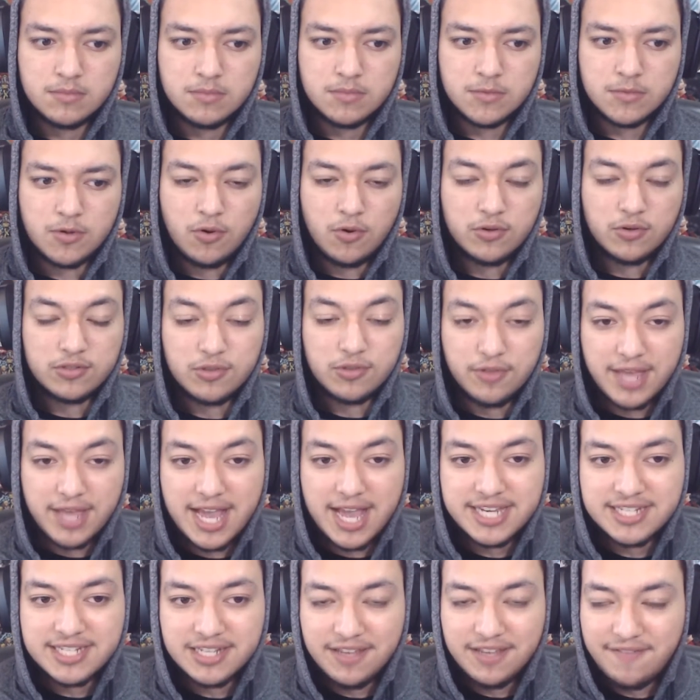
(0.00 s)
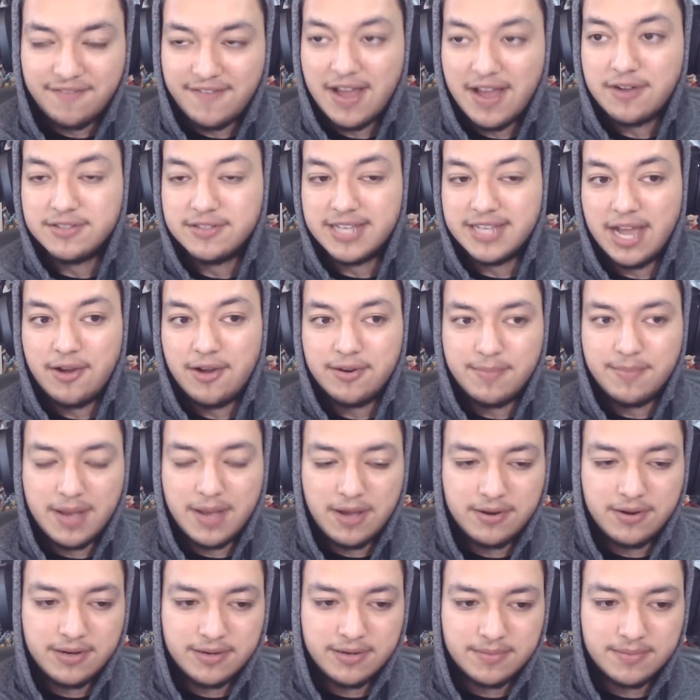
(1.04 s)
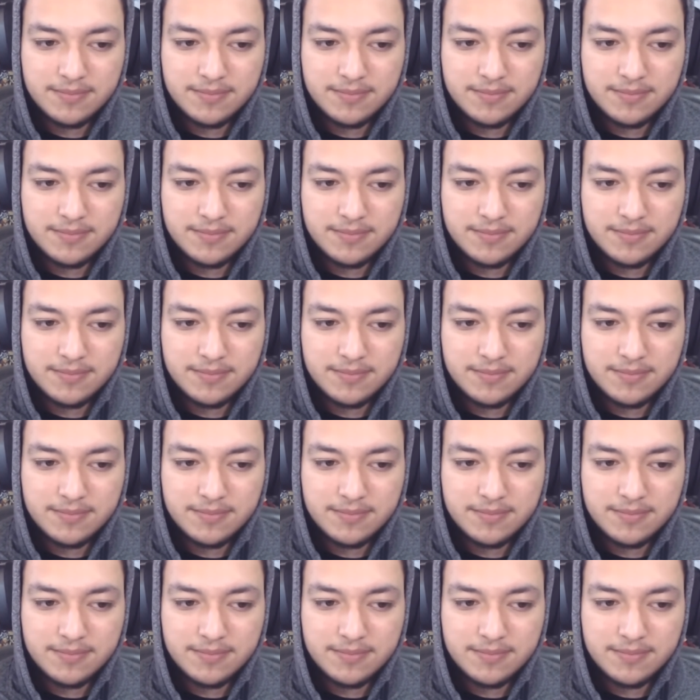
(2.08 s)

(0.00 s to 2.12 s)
Oh, so they actually found out about it?